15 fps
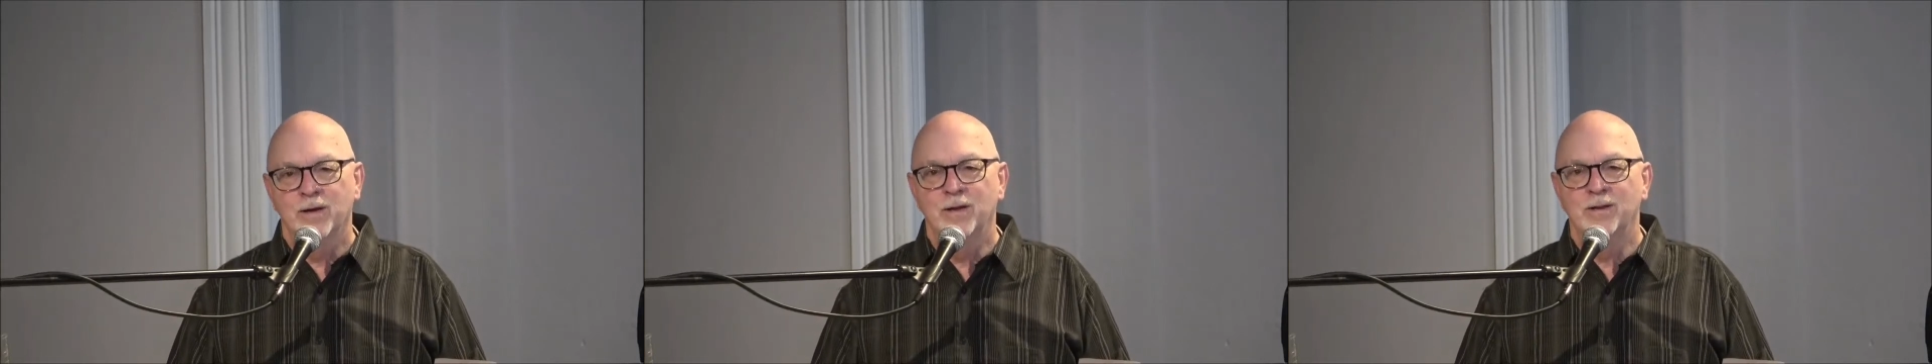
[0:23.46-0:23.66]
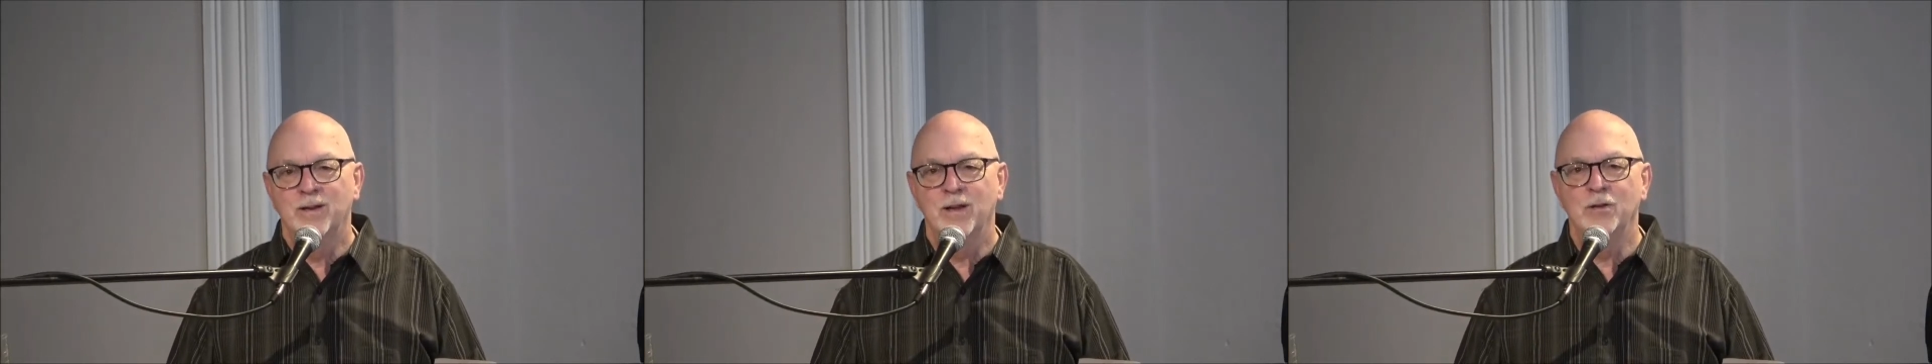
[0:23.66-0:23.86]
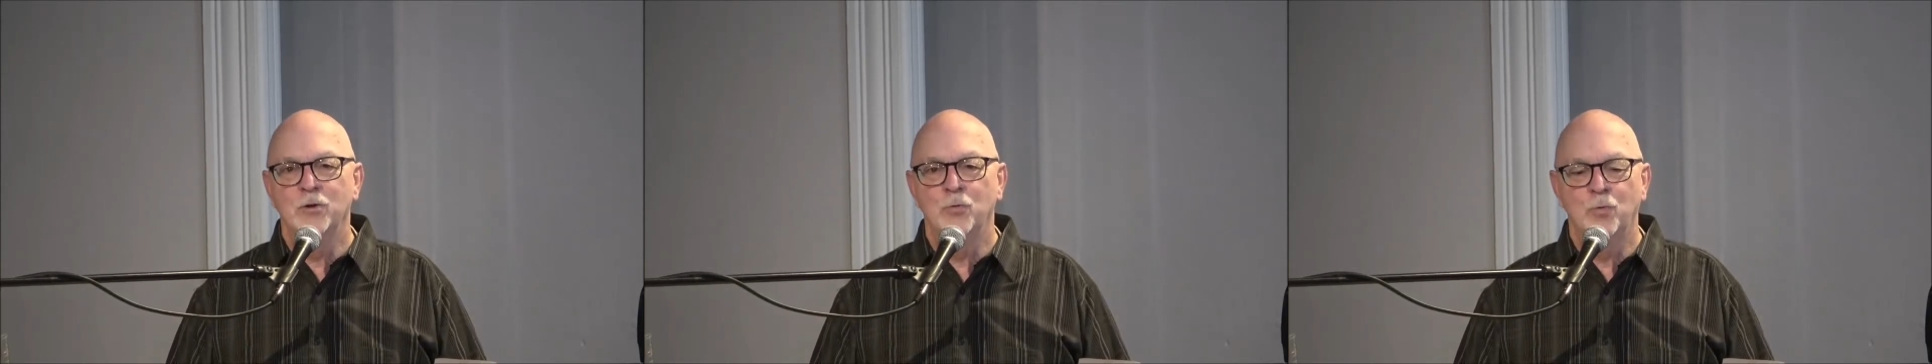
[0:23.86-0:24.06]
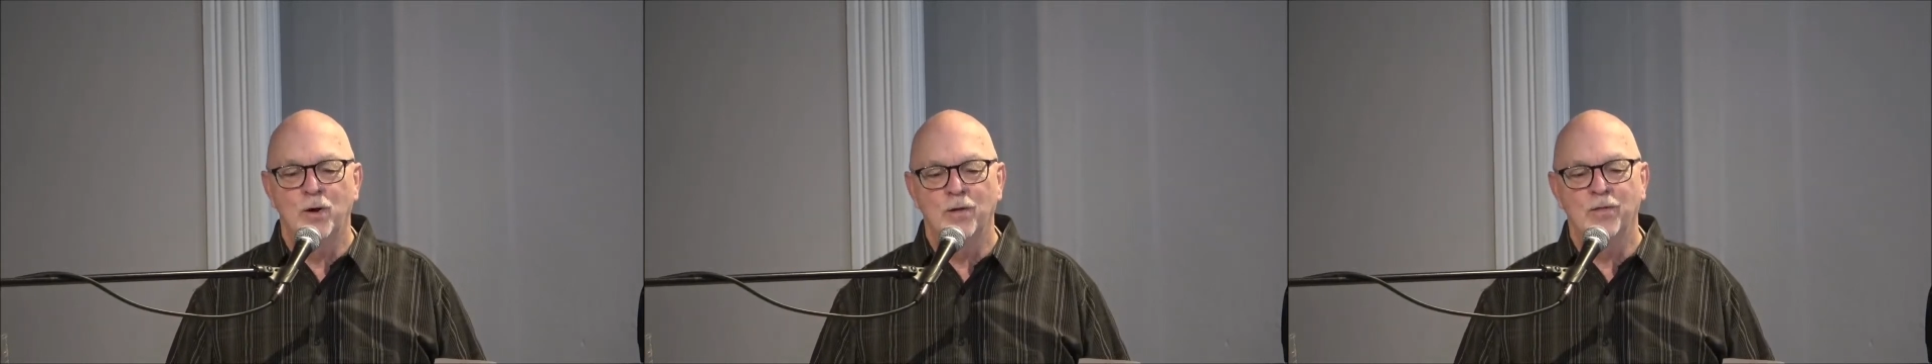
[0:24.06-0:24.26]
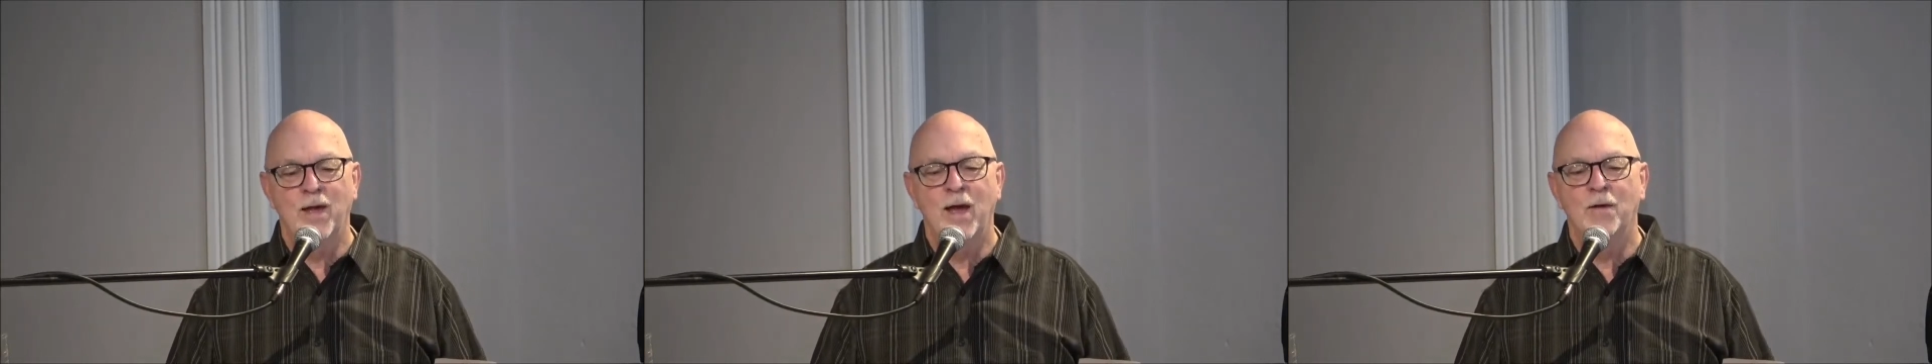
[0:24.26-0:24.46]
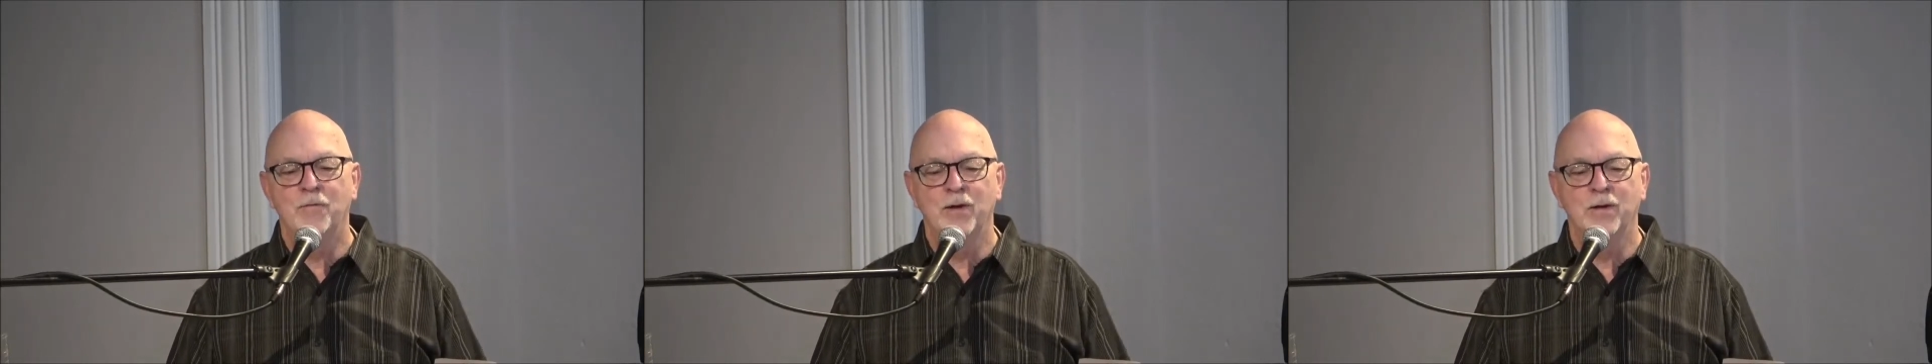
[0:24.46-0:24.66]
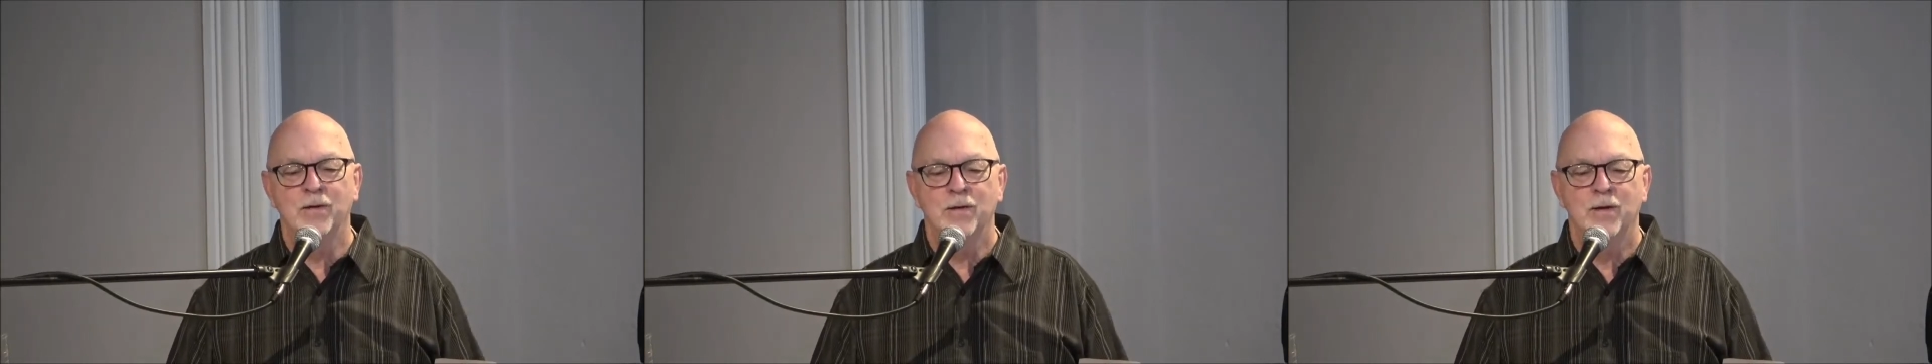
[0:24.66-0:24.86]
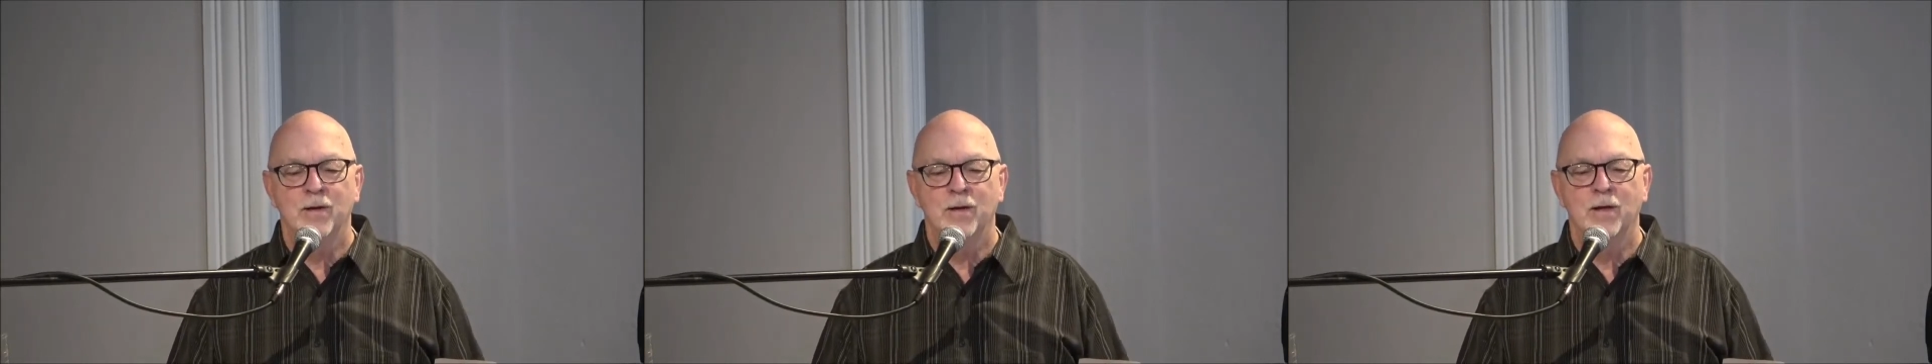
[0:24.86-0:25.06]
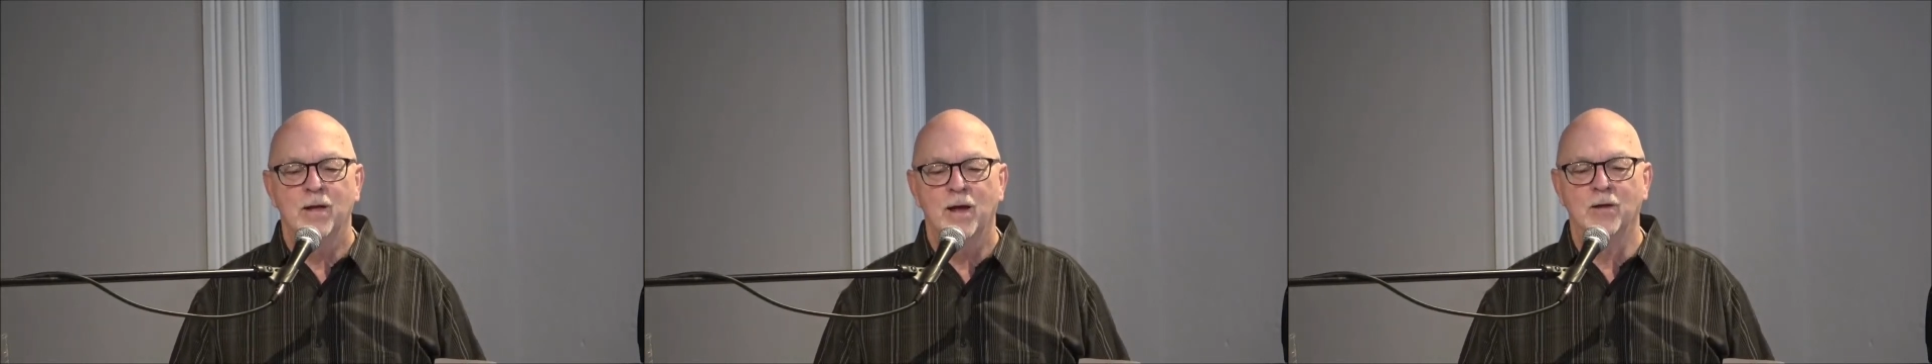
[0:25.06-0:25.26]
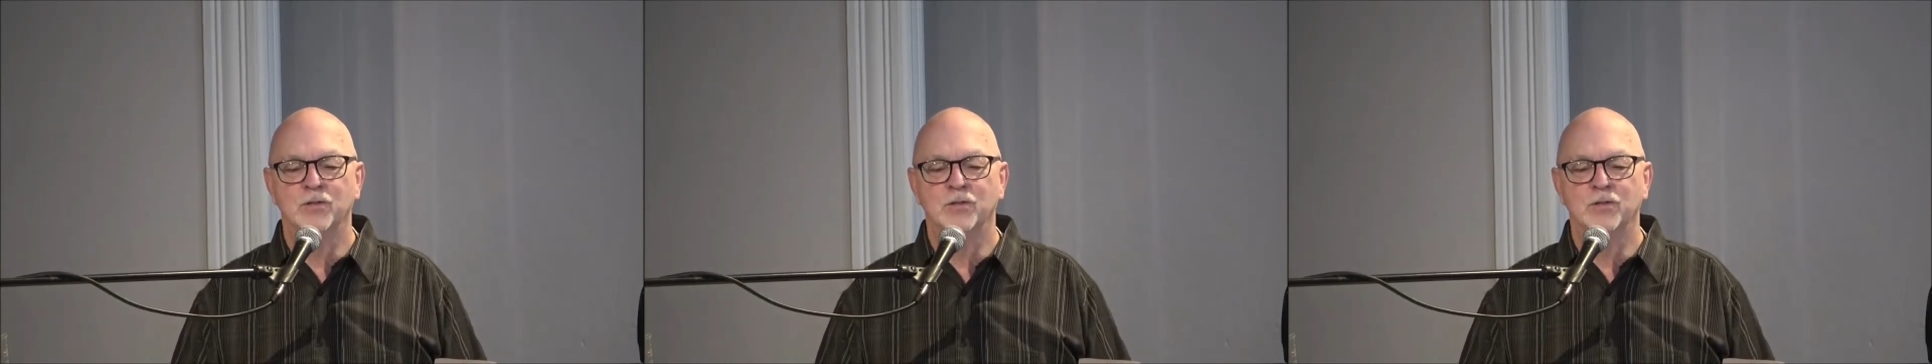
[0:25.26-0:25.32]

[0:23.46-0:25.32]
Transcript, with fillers: going to continue with having